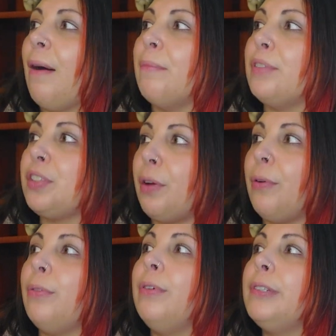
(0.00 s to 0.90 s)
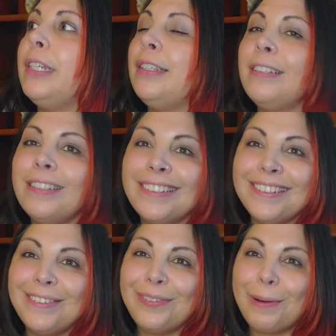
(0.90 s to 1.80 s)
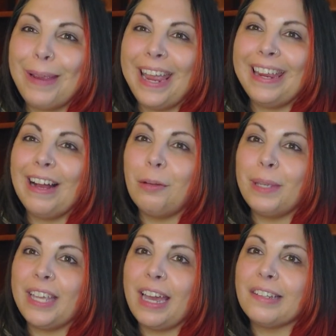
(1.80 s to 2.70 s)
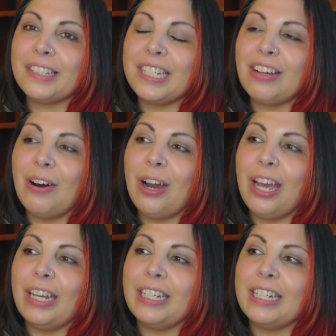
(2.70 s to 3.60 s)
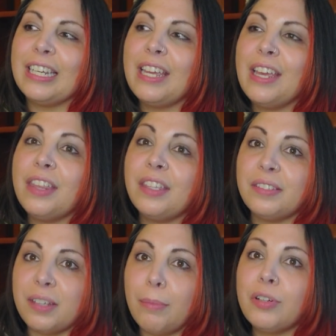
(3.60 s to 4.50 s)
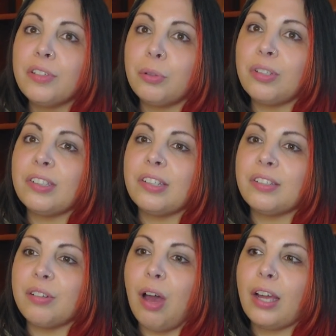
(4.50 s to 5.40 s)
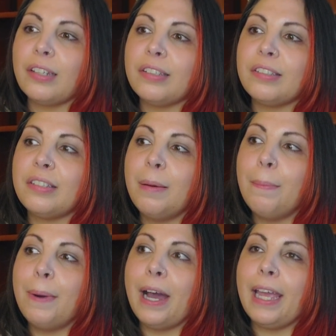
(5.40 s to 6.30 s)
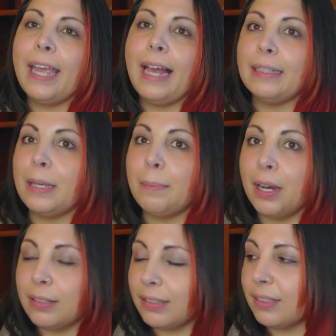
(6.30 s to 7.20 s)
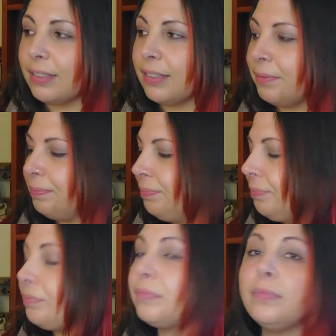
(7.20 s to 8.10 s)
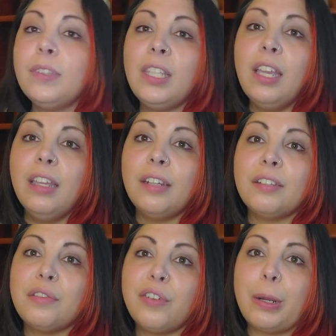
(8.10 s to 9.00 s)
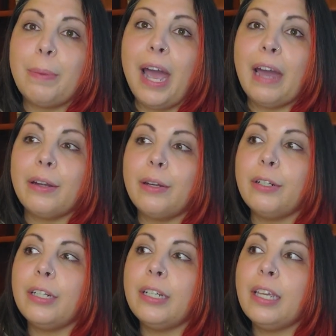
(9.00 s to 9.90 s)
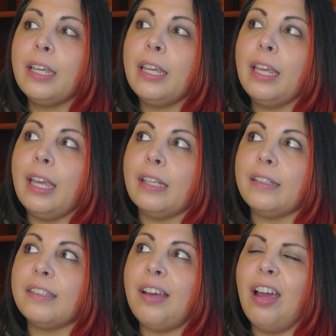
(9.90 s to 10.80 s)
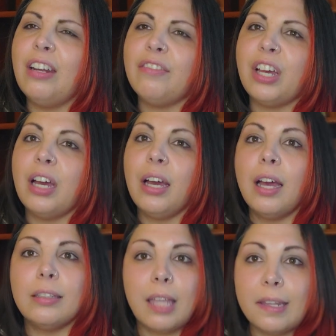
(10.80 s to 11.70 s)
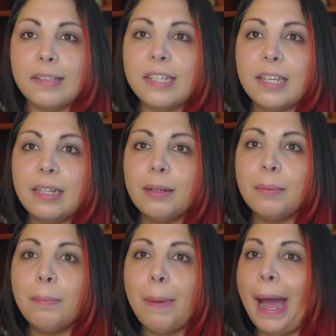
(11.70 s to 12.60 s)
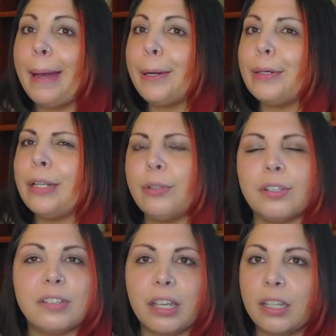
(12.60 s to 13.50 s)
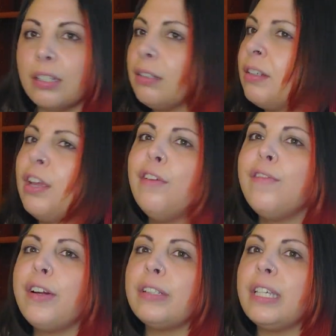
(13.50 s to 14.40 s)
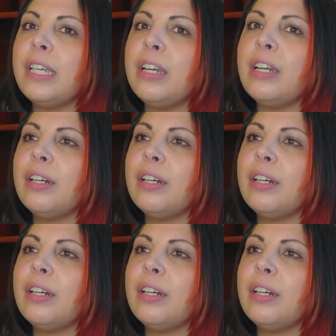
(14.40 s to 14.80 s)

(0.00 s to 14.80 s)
So for May, I'll be casting on the Summer Solstice Socks by Ellie Putz. It is a free pattern. It's kind of a lacy pattern. It looks like fairly